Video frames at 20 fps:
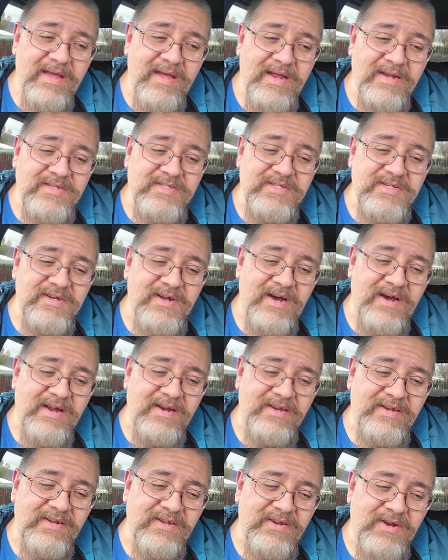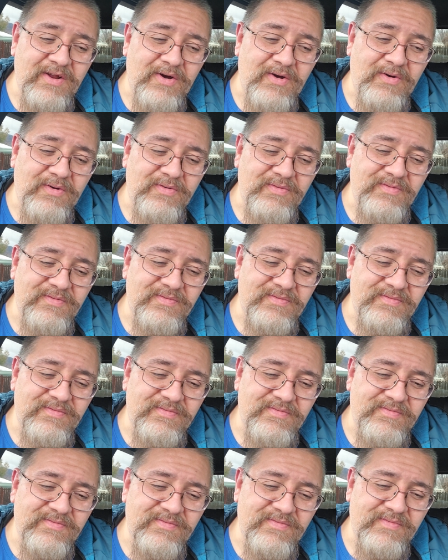it's not, you know,
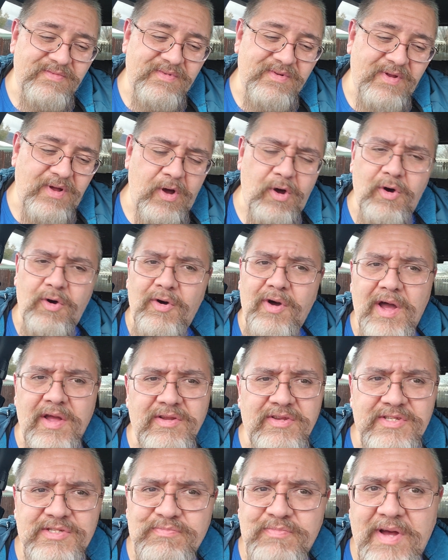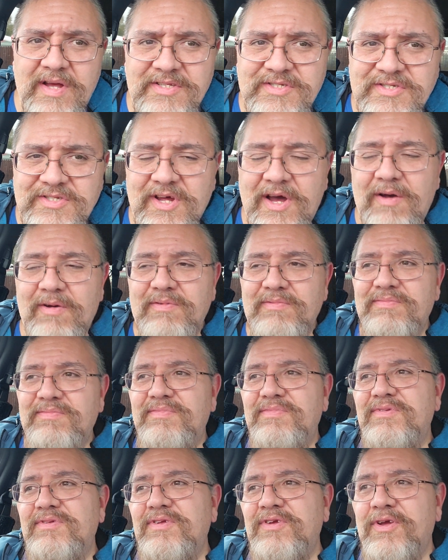oh, I just messed up,
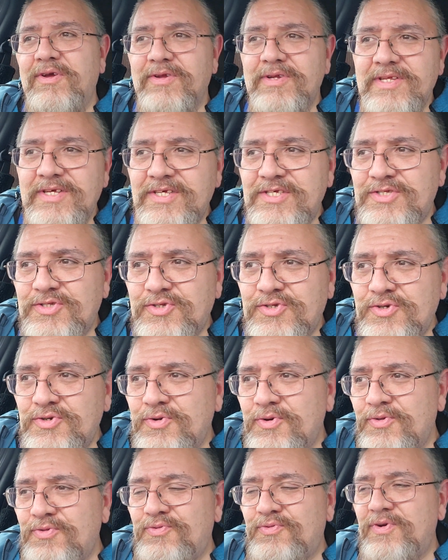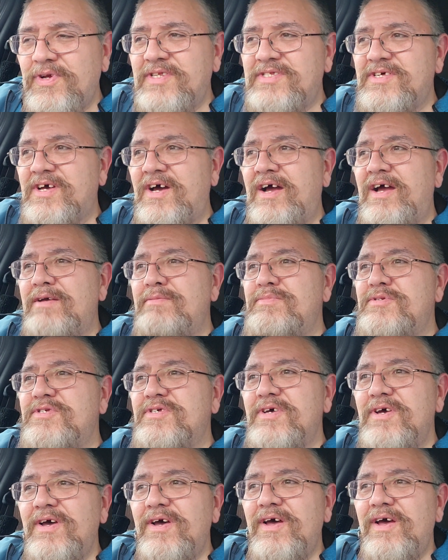you know, these two or three
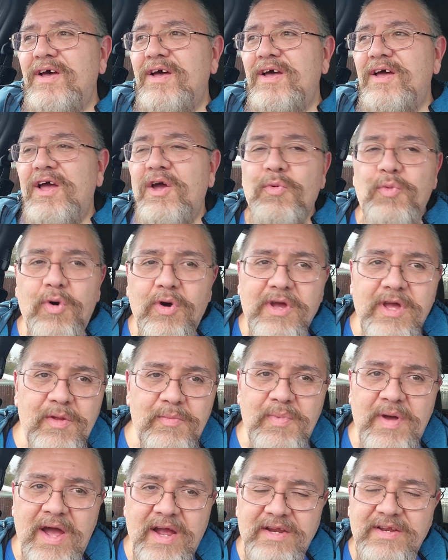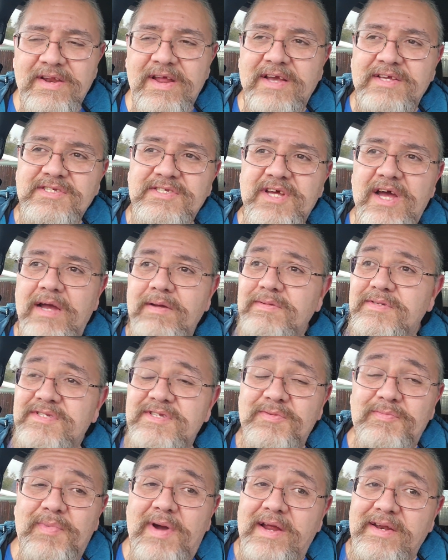times and we'll get back next time because
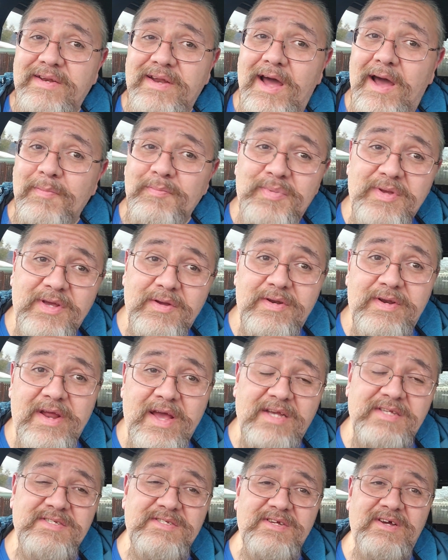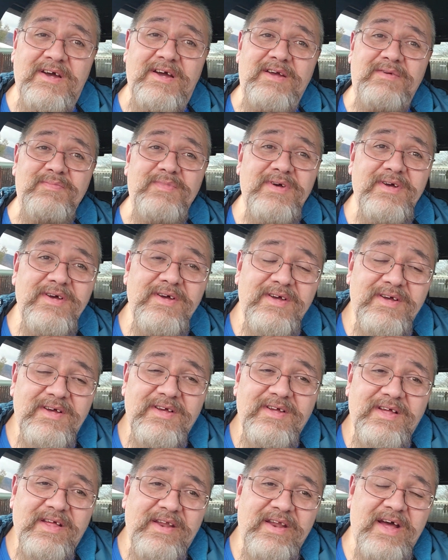there might not be a next time.
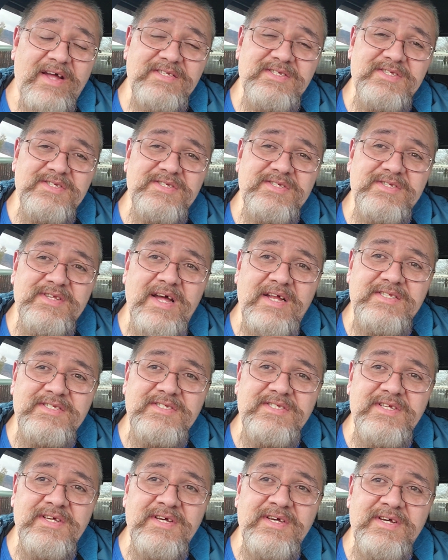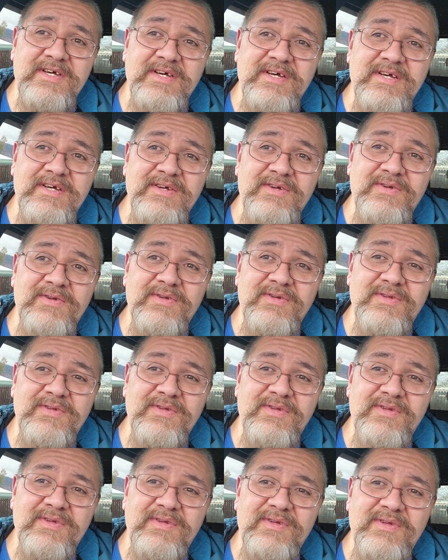That's, that's, uh,
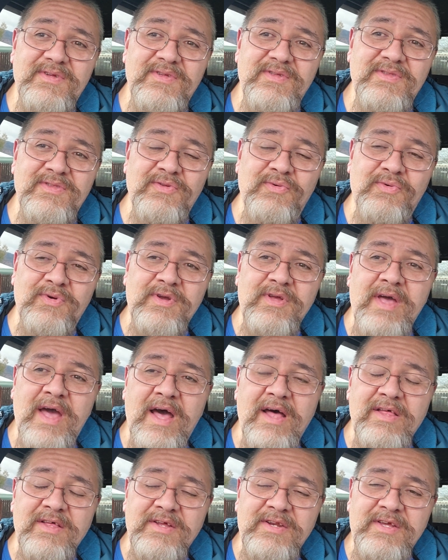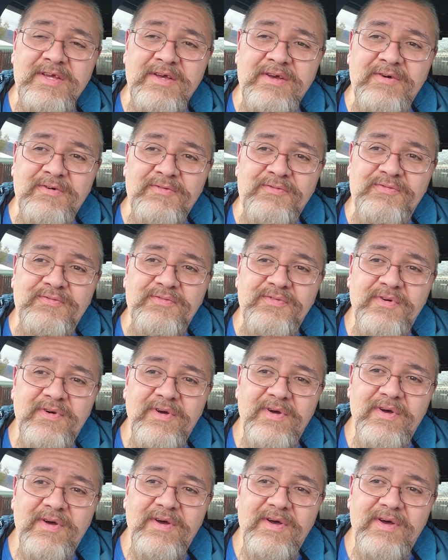the reality of,
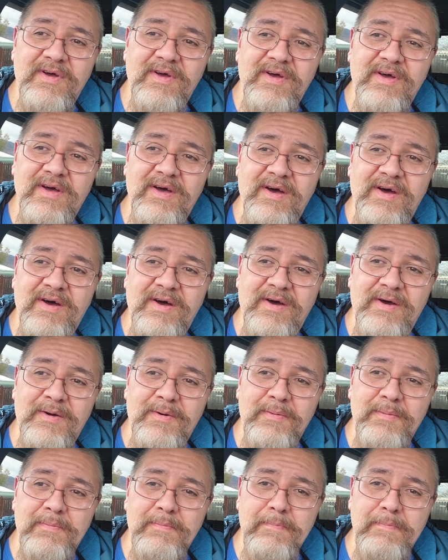uh,